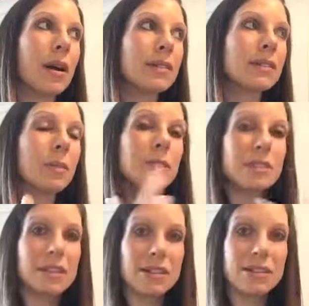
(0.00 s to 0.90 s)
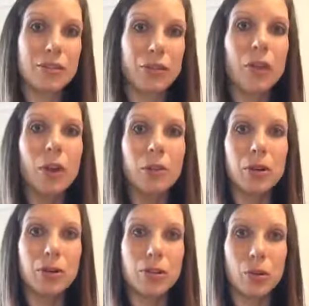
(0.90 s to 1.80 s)
subsidies to
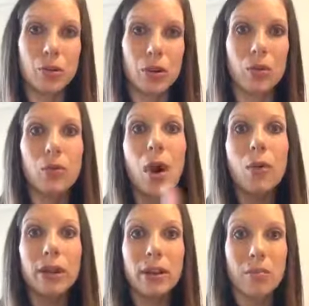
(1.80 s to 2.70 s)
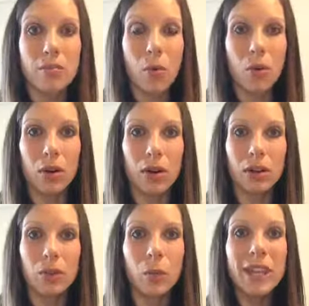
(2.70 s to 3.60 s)
farmers who were growing more
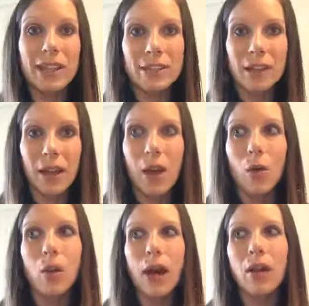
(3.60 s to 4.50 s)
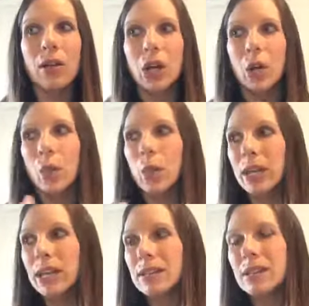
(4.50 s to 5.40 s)
wheat. Well,
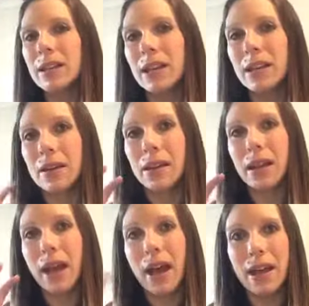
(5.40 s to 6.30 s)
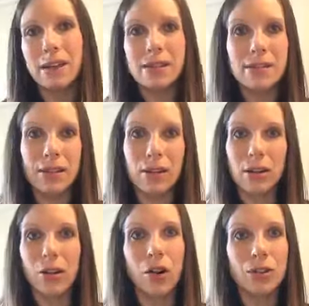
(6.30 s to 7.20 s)
wheat and
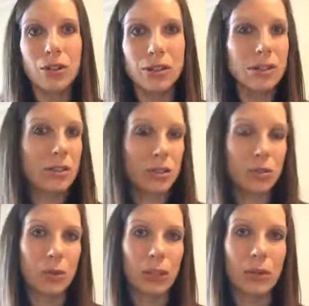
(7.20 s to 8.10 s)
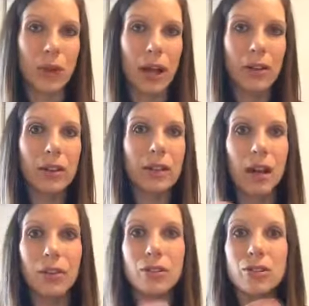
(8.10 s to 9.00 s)
certain cultures do really well and
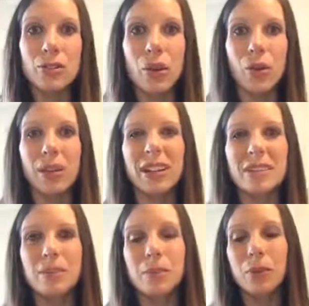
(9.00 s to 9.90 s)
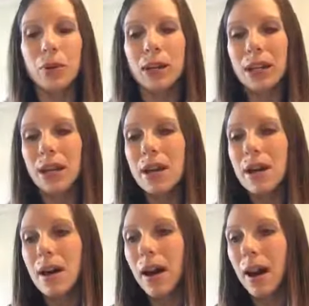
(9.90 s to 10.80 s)
others don't, and it's pretty
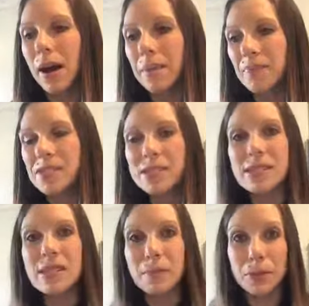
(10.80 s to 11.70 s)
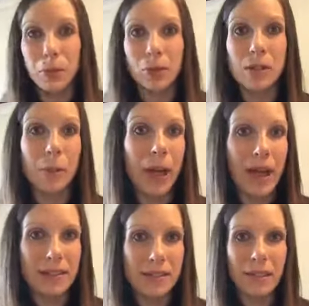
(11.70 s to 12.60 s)
susceptible to
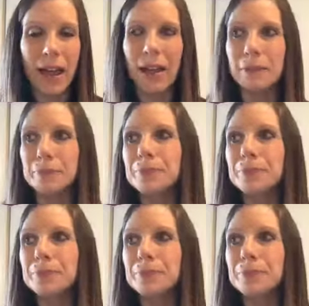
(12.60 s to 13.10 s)
pests. And